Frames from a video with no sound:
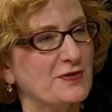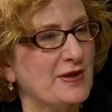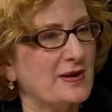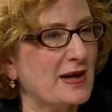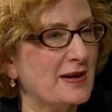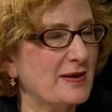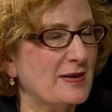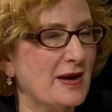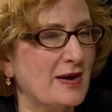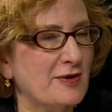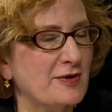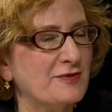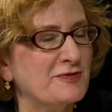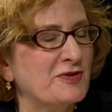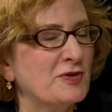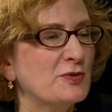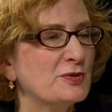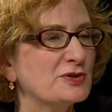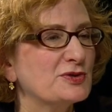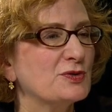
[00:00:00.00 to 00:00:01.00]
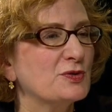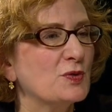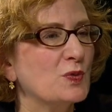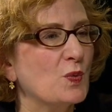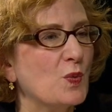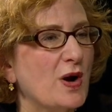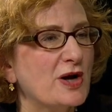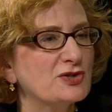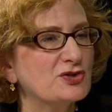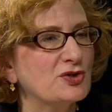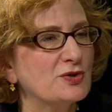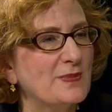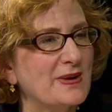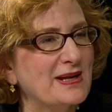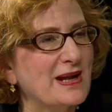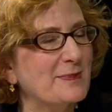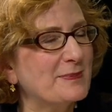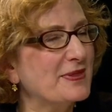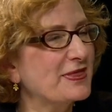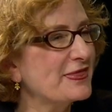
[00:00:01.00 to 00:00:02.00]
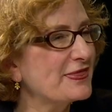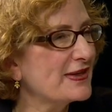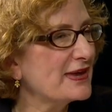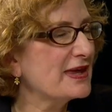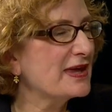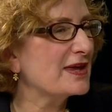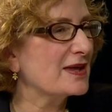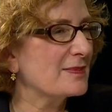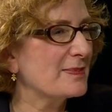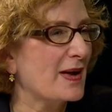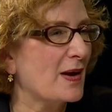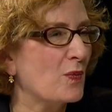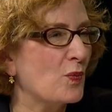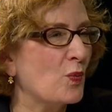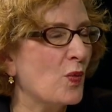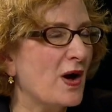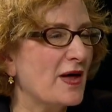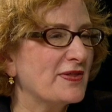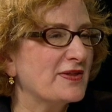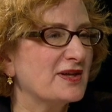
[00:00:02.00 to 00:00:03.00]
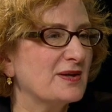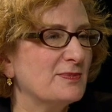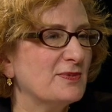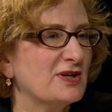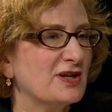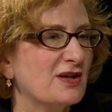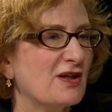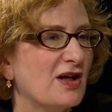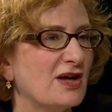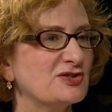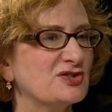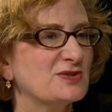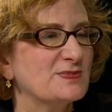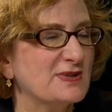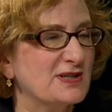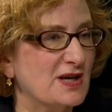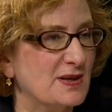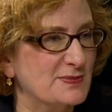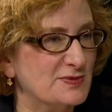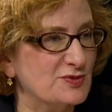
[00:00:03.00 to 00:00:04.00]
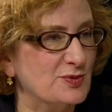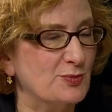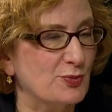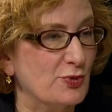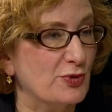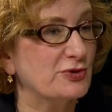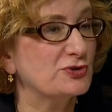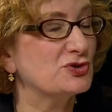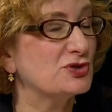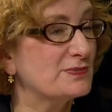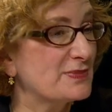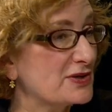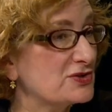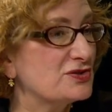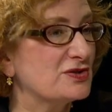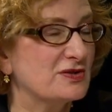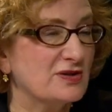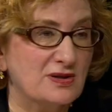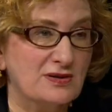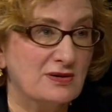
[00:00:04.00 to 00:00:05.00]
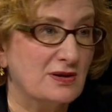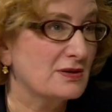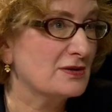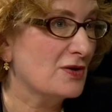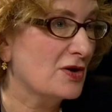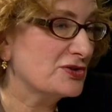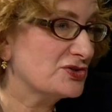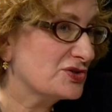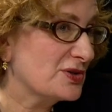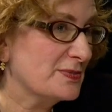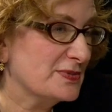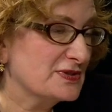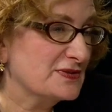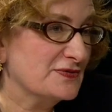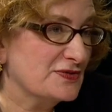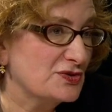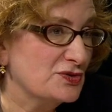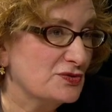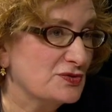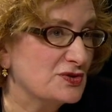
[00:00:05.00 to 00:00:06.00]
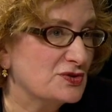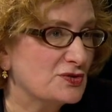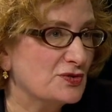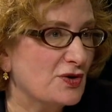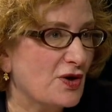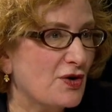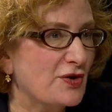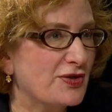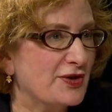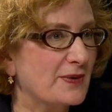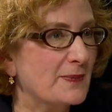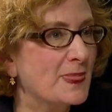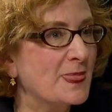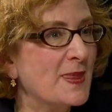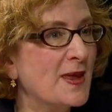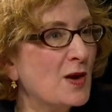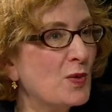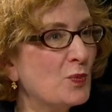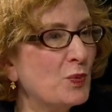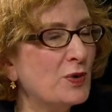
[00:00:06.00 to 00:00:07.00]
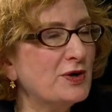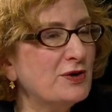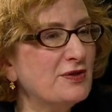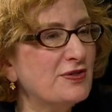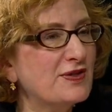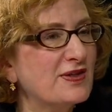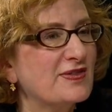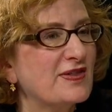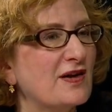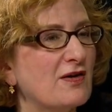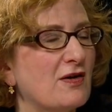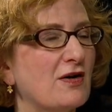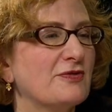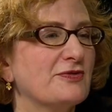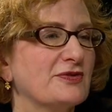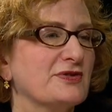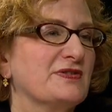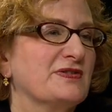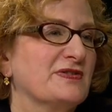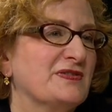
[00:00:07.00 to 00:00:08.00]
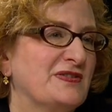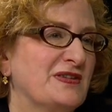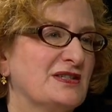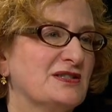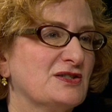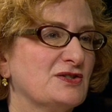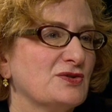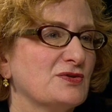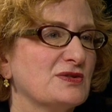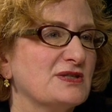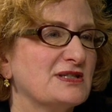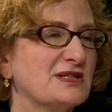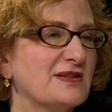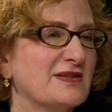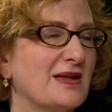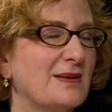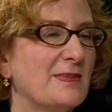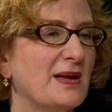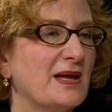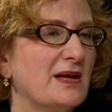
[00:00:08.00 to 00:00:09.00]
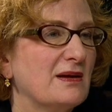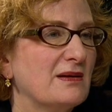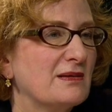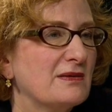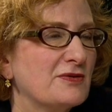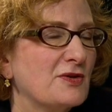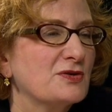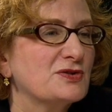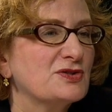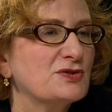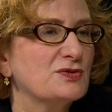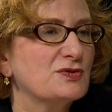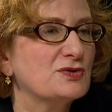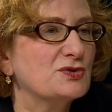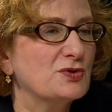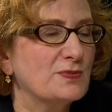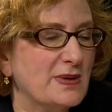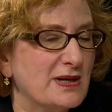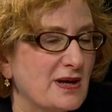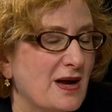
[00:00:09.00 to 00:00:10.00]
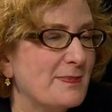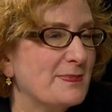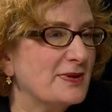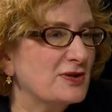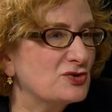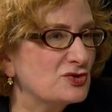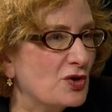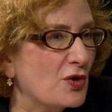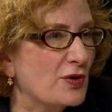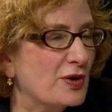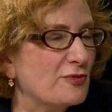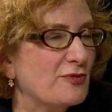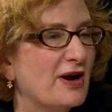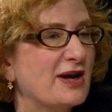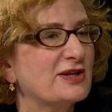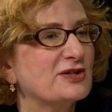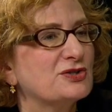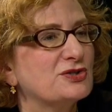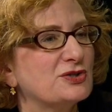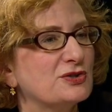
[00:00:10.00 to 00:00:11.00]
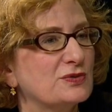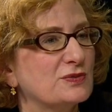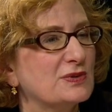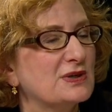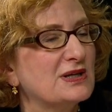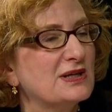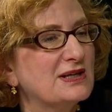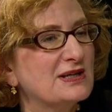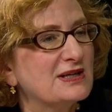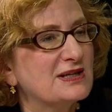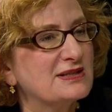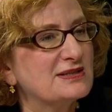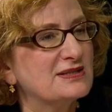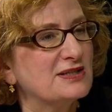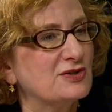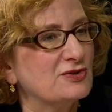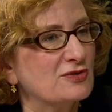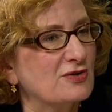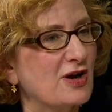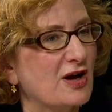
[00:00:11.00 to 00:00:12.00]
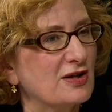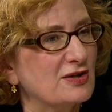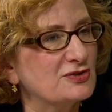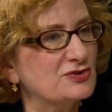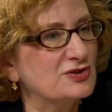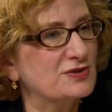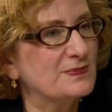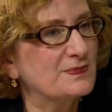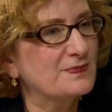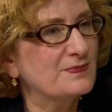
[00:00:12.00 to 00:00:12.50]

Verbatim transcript: that our viewers who are watching may not be thinking about why the community colleges become so important? You mentioned the, the large numbers of students who go there. What do you think they offer these students that they may, those students who may not be going right into a senior college?